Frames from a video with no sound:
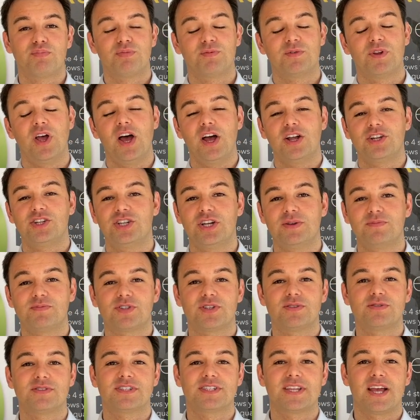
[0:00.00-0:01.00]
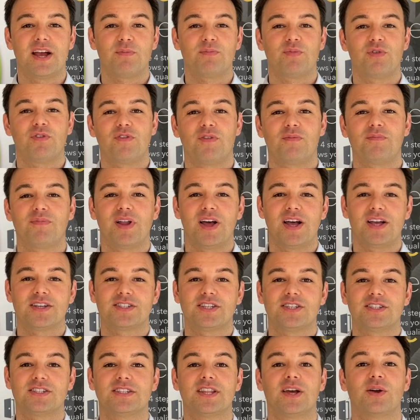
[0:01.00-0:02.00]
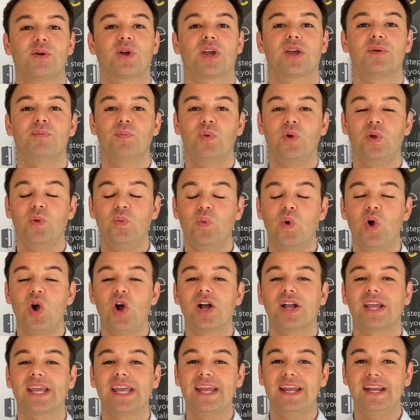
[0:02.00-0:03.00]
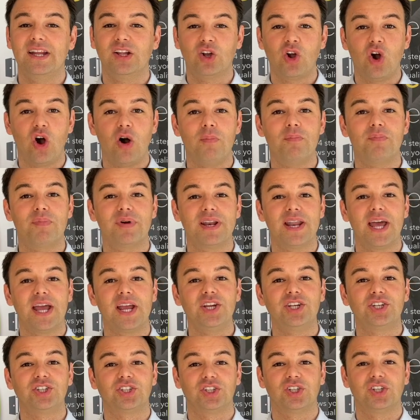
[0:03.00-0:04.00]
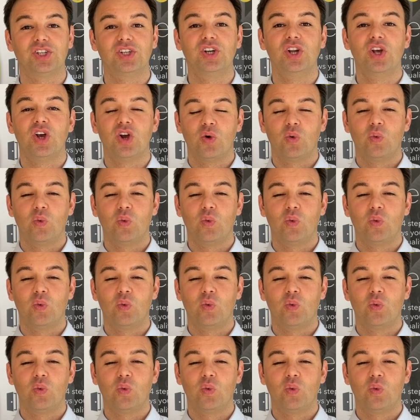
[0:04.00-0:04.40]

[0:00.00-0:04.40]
uh, gypsum soundproofing plasters that can we work in combination